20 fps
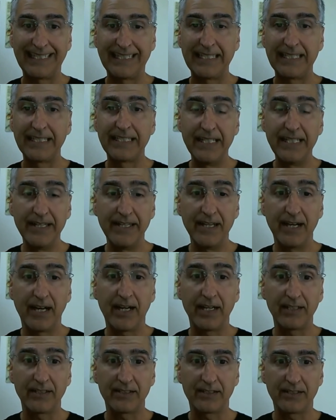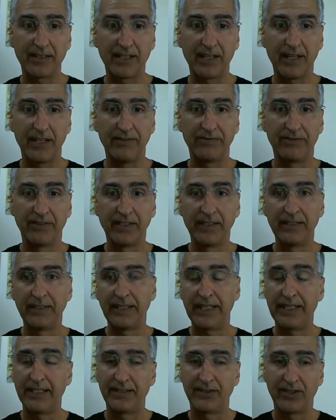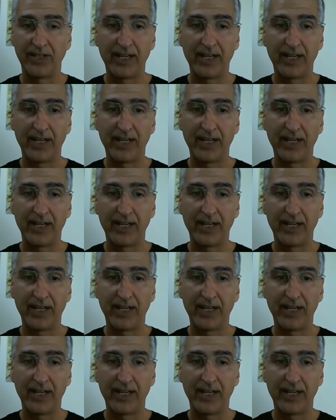is not safe and is